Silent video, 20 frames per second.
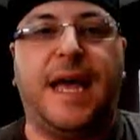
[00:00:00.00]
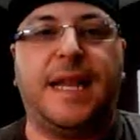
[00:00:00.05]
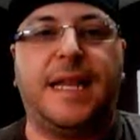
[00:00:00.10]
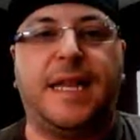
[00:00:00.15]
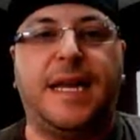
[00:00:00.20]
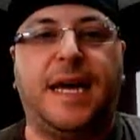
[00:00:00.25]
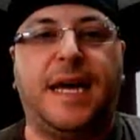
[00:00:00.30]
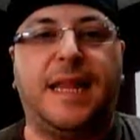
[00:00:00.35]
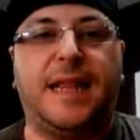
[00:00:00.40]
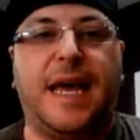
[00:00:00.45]

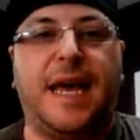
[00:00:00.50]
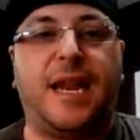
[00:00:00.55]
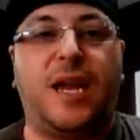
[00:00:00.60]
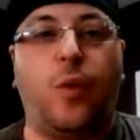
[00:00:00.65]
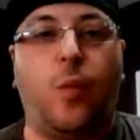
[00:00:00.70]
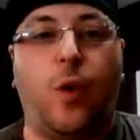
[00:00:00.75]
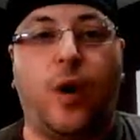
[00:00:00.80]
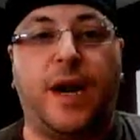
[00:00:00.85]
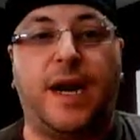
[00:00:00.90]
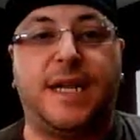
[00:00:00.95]
and
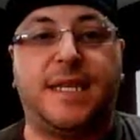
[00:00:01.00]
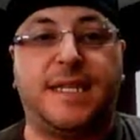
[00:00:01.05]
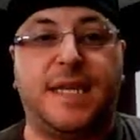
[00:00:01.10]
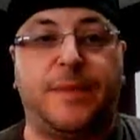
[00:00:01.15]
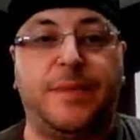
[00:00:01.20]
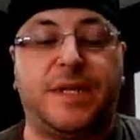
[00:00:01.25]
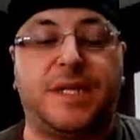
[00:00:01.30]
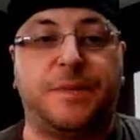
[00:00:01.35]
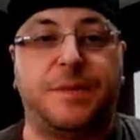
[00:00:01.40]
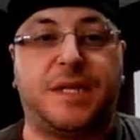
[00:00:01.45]
that he wanted to
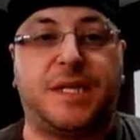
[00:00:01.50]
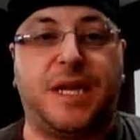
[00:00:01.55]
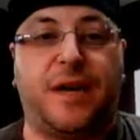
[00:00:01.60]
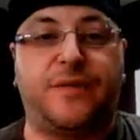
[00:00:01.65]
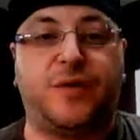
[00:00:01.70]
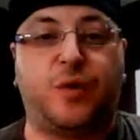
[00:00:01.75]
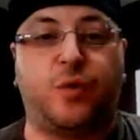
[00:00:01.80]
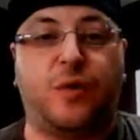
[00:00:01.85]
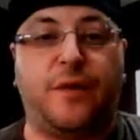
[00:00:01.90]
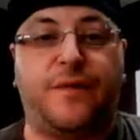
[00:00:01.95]
send me some
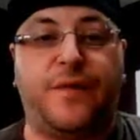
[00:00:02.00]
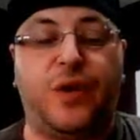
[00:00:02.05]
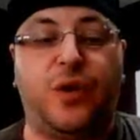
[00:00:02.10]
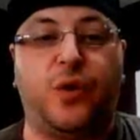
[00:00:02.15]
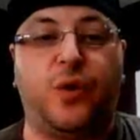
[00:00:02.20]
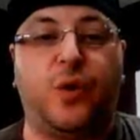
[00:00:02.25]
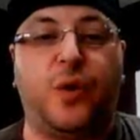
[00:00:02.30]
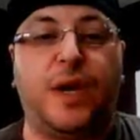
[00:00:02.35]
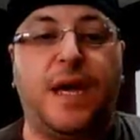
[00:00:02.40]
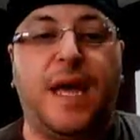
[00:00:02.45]
stuff to
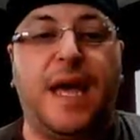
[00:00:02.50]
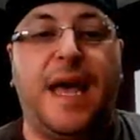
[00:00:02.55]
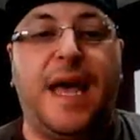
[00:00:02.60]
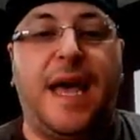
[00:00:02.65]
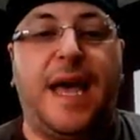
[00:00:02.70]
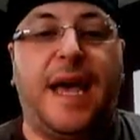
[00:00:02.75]
review.